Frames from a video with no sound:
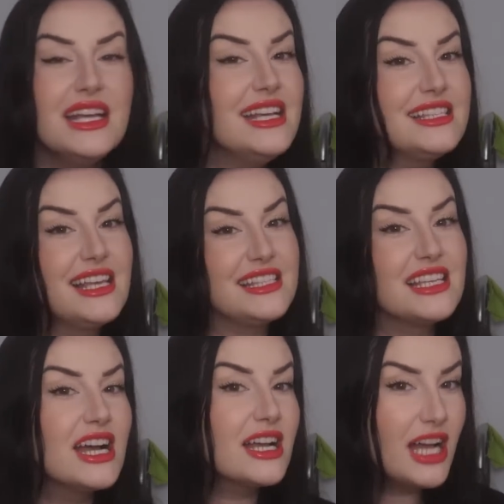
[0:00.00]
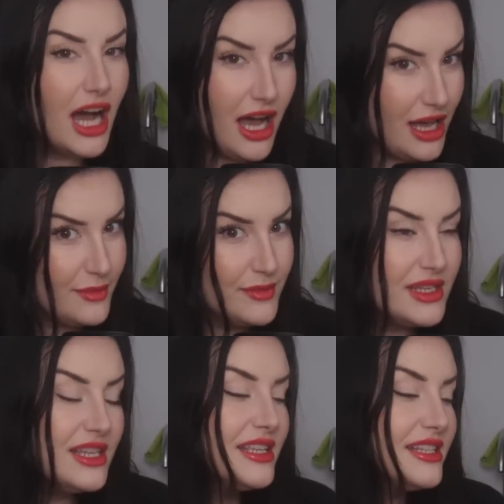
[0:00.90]
it says
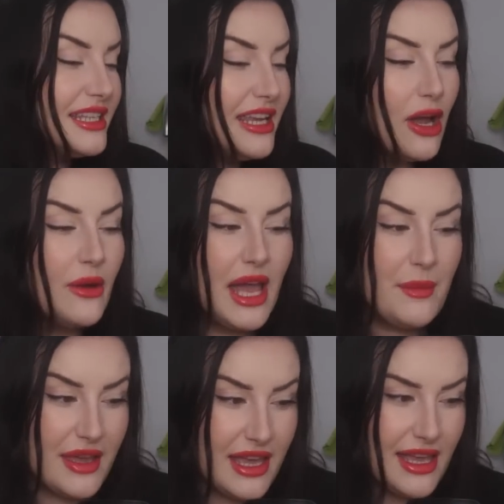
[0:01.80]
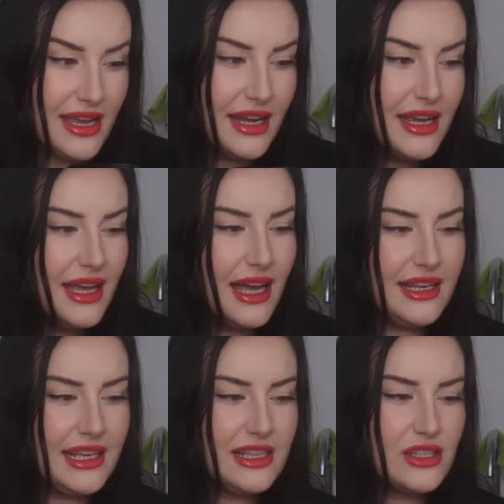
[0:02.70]
come, c-o-m-e,
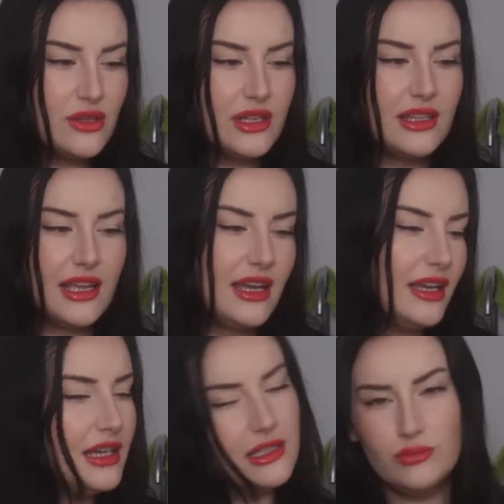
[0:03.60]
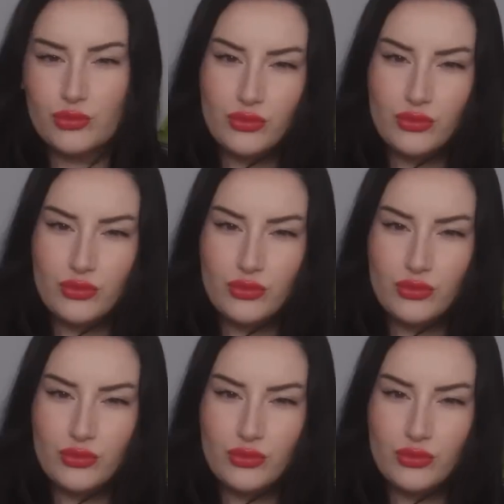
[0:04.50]
and he's doing like a